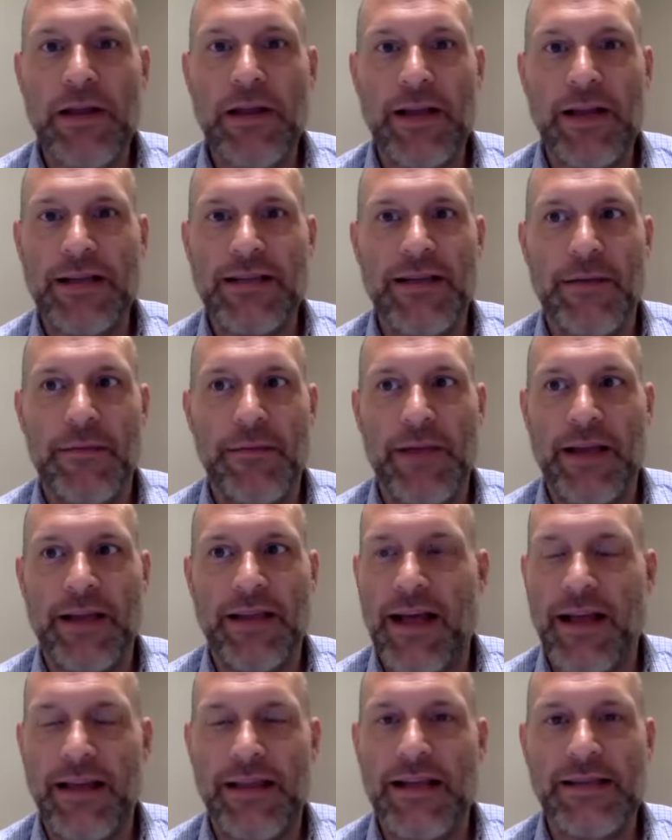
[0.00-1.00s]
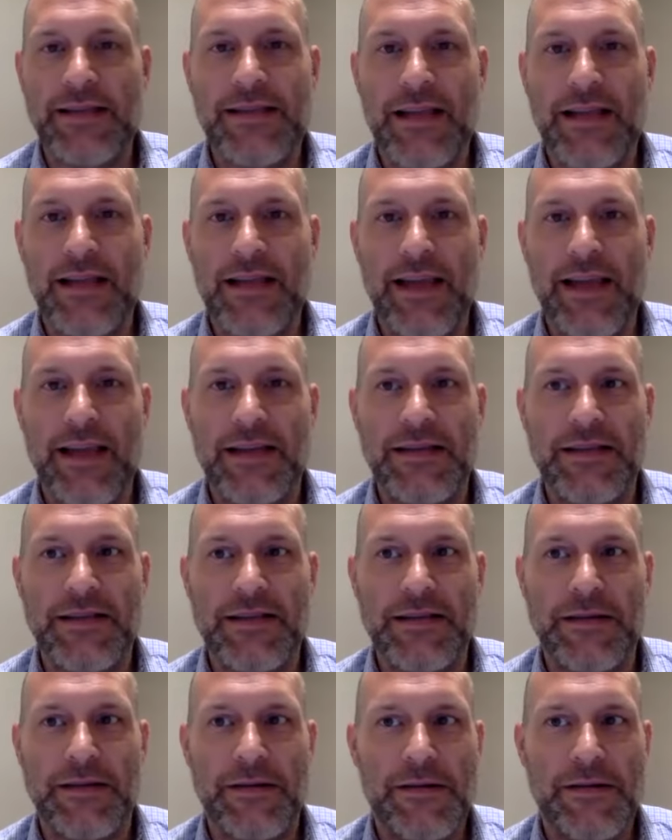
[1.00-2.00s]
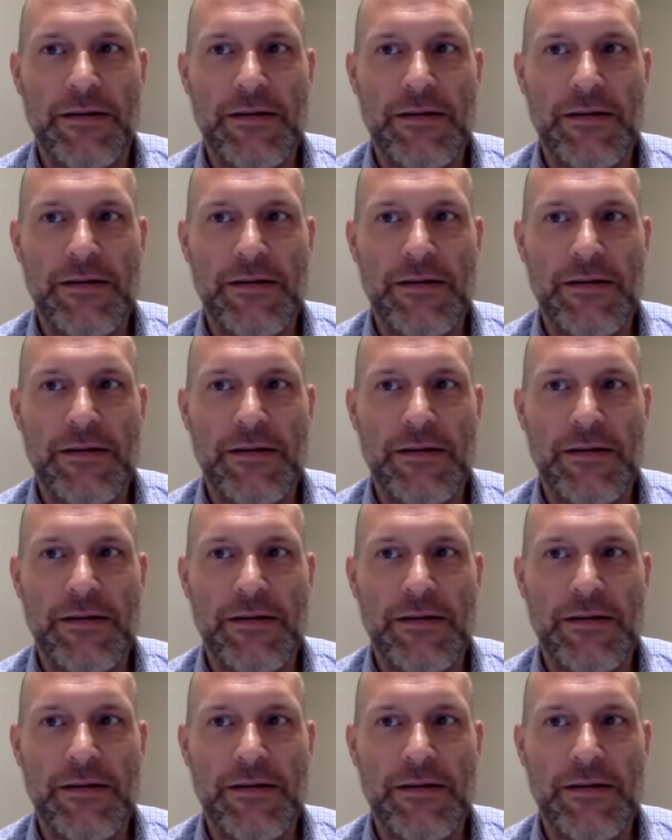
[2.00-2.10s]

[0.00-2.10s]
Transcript: click something like that, and that's not the case, is it?